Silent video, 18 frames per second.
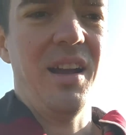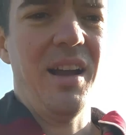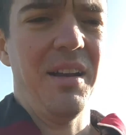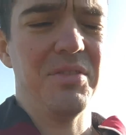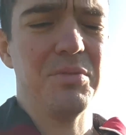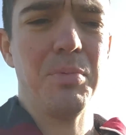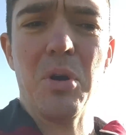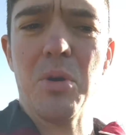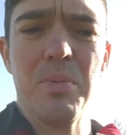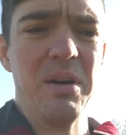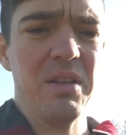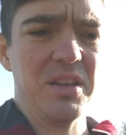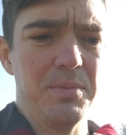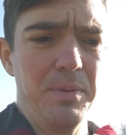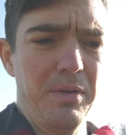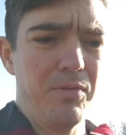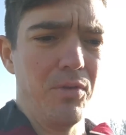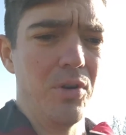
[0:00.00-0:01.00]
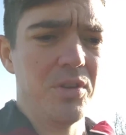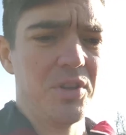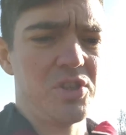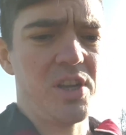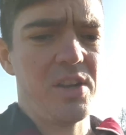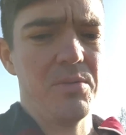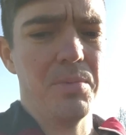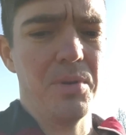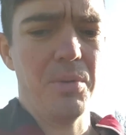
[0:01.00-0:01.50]
I've spoke about this before on the
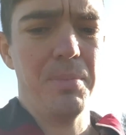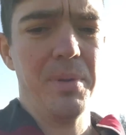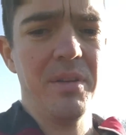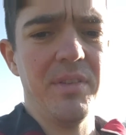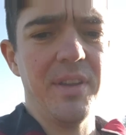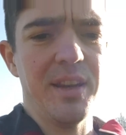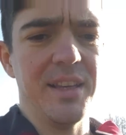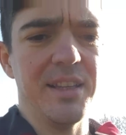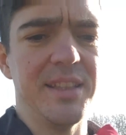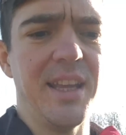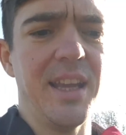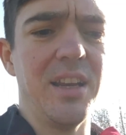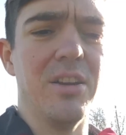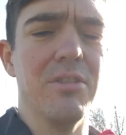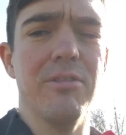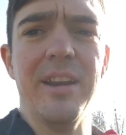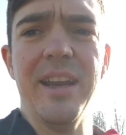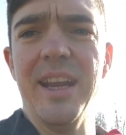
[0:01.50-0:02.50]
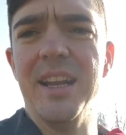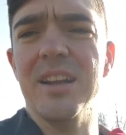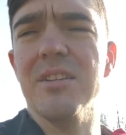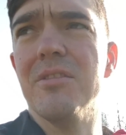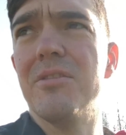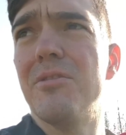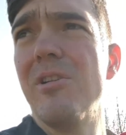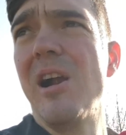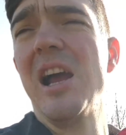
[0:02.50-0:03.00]
channel, but Oblivion is dead green
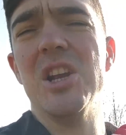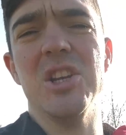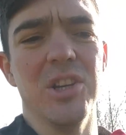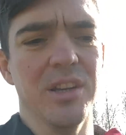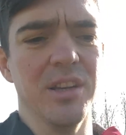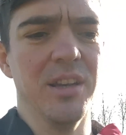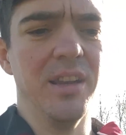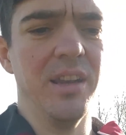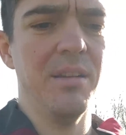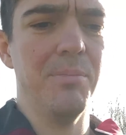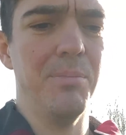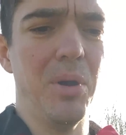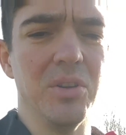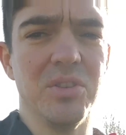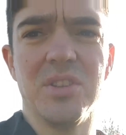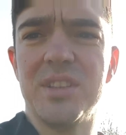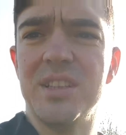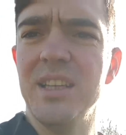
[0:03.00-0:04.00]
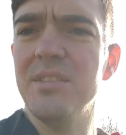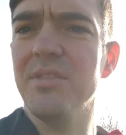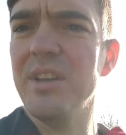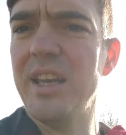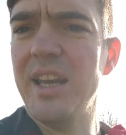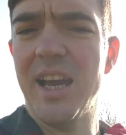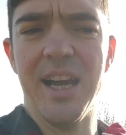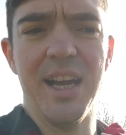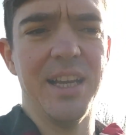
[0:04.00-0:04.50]
and fresh and positive
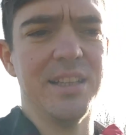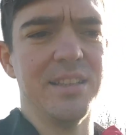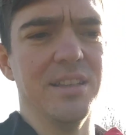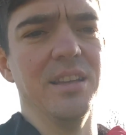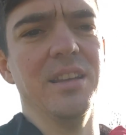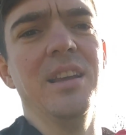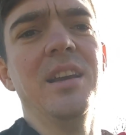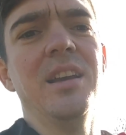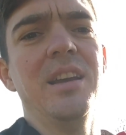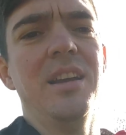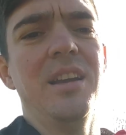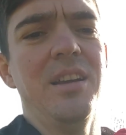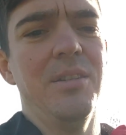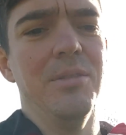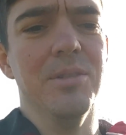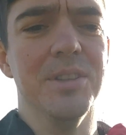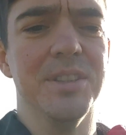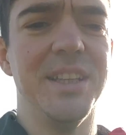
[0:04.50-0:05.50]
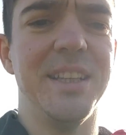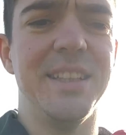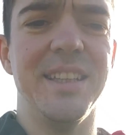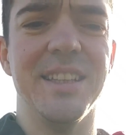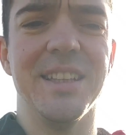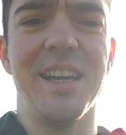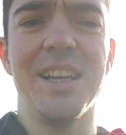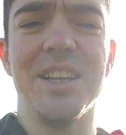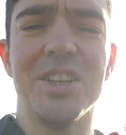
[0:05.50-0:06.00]
and nice, and whereas this
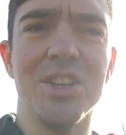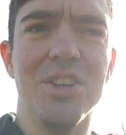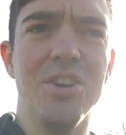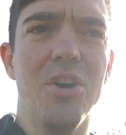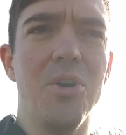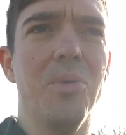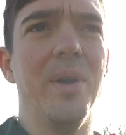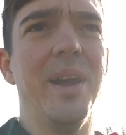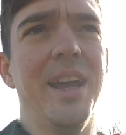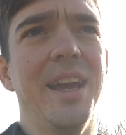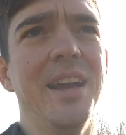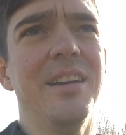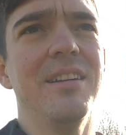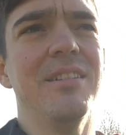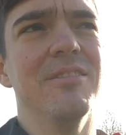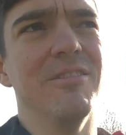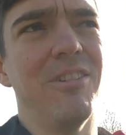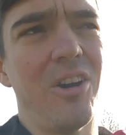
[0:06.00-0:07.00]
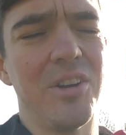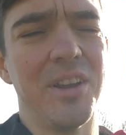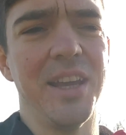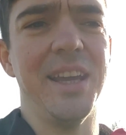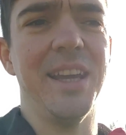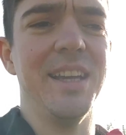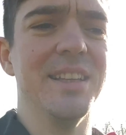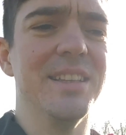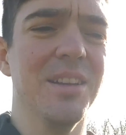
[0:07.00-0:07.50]
is like snowy,
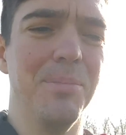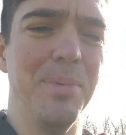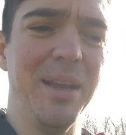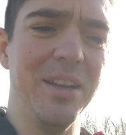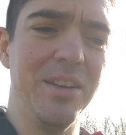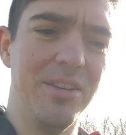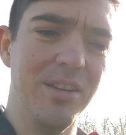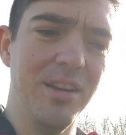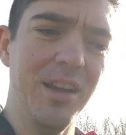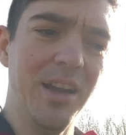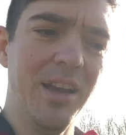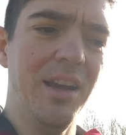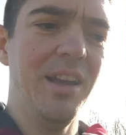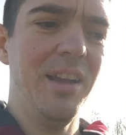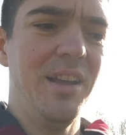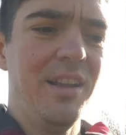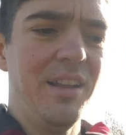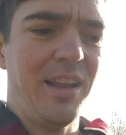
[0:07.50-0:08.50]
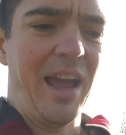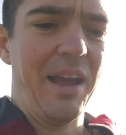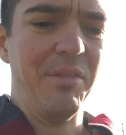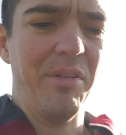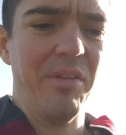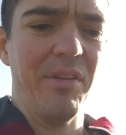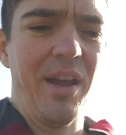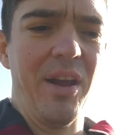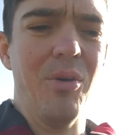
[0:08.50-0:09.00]
rocky. It's a bit,
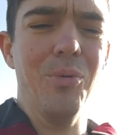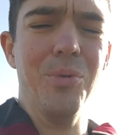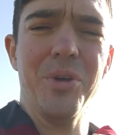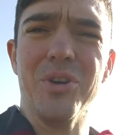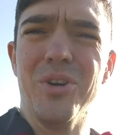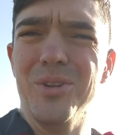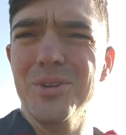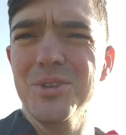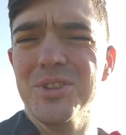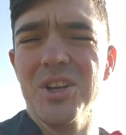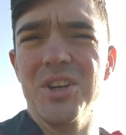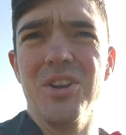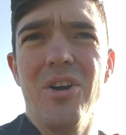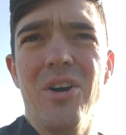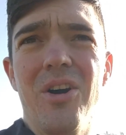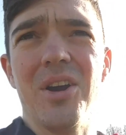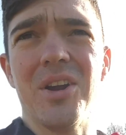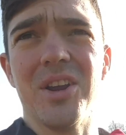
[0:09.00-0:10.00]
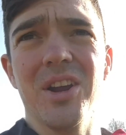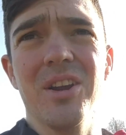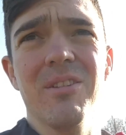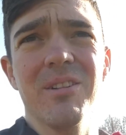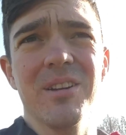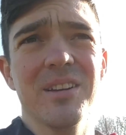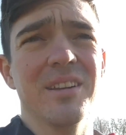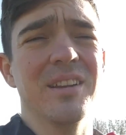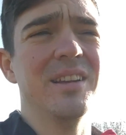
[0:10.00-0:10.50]
all the colours are
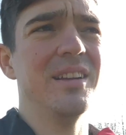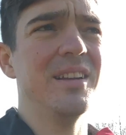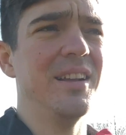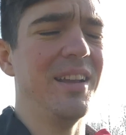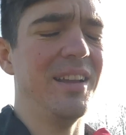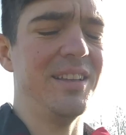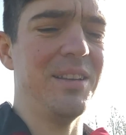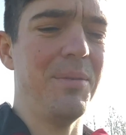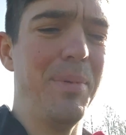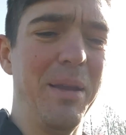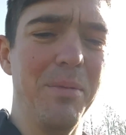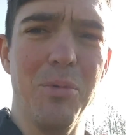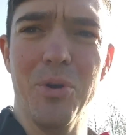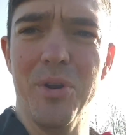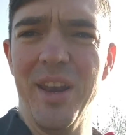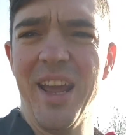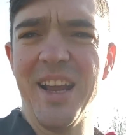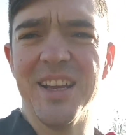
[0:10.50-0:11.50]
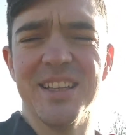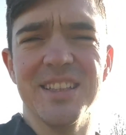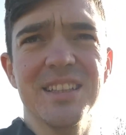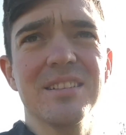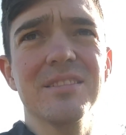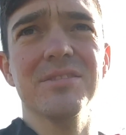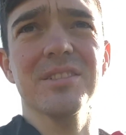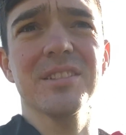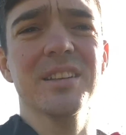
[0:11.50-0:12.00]
darker and it's a bit more
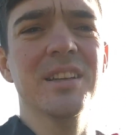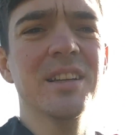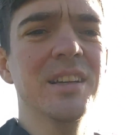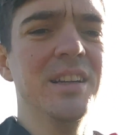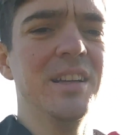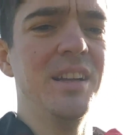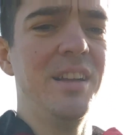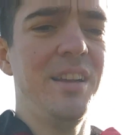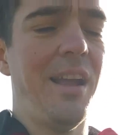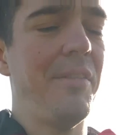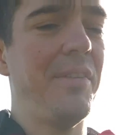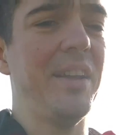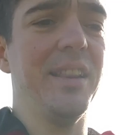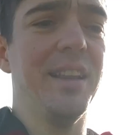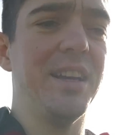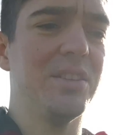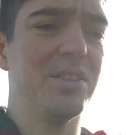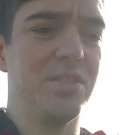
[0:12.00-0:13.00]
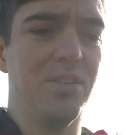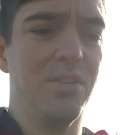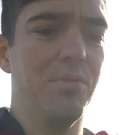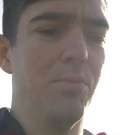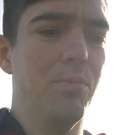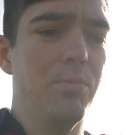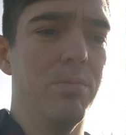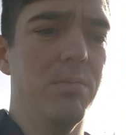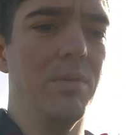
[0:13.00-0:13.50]
negative, and I think that's sort of
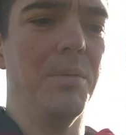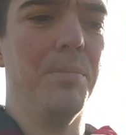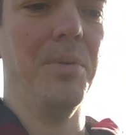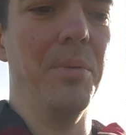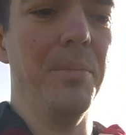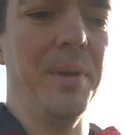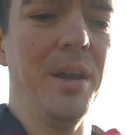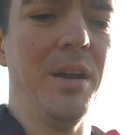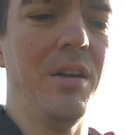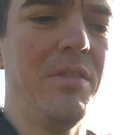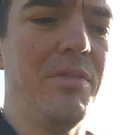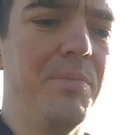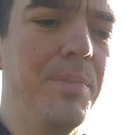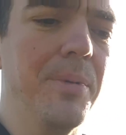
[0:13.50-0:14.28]
what put me off.